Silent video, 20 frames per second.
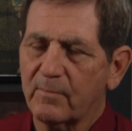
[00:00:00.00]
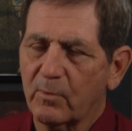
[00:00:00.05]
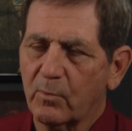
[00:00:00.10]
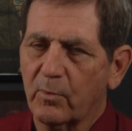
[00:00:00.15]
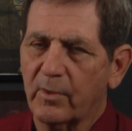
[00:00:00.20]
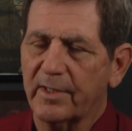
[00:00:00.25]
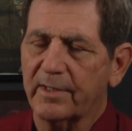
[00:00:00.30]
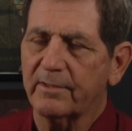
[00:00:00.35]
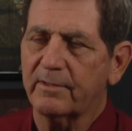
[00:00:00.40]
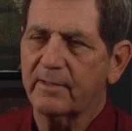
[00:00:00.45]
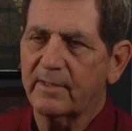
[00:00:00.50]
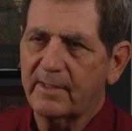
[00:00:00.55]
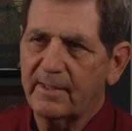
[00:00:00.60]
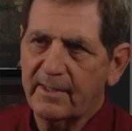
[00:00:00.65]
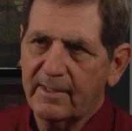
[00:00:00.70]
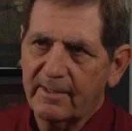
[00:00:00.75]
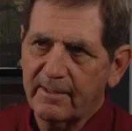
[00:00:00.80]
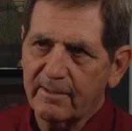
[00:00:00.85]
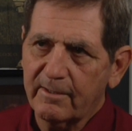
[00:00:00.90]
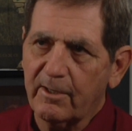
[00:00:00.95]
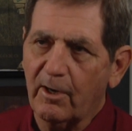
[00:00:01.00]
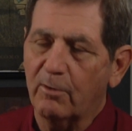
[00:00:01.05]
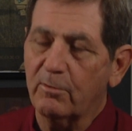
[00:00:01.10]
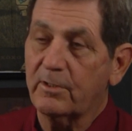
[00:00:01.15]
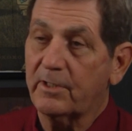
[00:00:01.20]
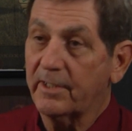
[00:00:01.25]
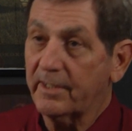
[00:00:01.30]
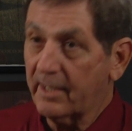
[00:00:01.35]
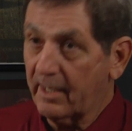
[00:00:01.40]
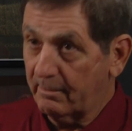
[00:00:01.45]
with
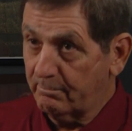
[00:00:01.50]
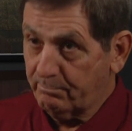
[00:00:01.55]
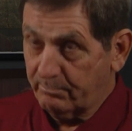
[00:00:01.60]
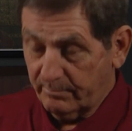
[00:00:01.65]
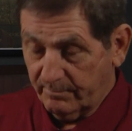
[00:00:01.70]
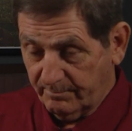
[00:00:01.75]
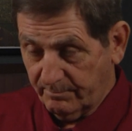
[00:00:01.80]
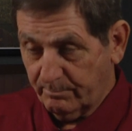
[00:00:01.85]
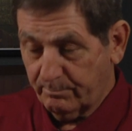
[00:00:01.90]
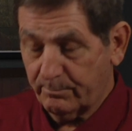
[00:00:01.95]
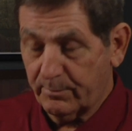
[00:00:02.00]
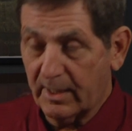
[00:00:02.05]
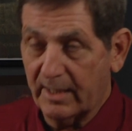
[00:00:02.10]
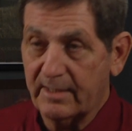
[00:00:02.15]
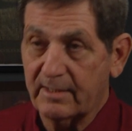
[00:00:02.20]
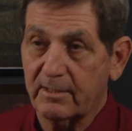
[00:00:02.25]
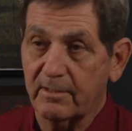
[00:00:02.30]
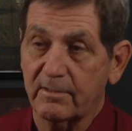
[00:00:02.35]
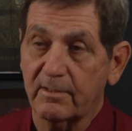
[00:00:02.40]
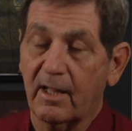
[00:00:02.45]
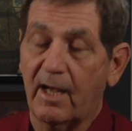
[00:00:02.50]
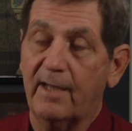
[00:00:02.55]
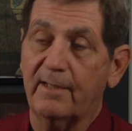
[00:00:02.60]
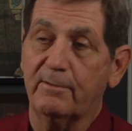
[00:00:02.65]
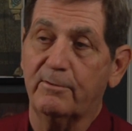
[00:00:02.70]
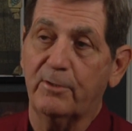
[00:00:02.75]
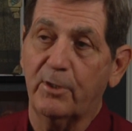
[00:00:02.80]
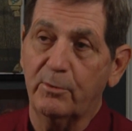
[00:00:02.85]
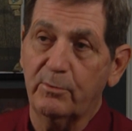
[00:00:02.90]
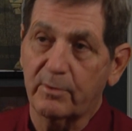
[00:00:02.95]
coaching at places
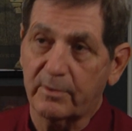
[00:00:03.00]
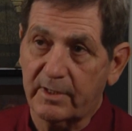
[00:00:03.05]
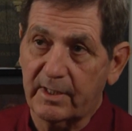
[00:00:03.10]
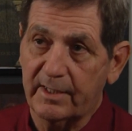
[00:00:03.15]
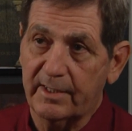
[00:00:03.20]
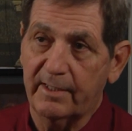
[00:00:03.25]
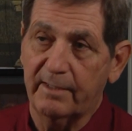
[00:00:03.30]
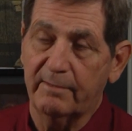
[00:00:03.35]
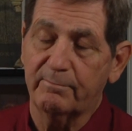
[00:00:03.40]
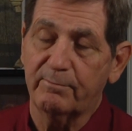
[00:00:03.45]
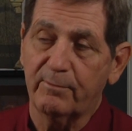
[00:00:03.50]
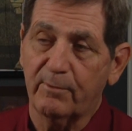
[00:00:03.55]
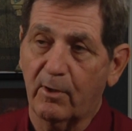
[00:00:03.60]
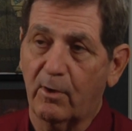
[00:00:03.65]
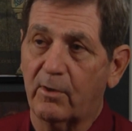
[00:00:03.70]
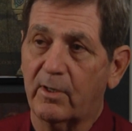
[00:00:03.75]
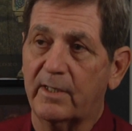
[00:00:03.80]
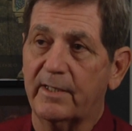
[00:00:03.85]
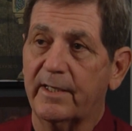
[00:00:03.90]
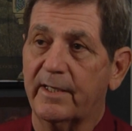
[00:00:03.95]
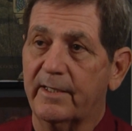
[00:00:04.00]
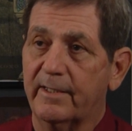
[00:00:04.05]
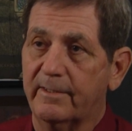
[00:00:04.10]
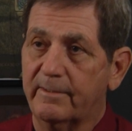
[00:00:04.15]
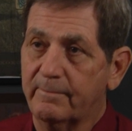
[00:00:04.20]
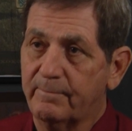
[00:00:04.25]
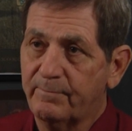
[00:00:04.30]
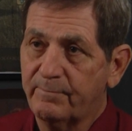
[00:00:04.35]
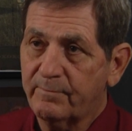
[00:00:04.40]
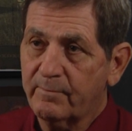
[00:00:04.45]
like Duke and at Florida and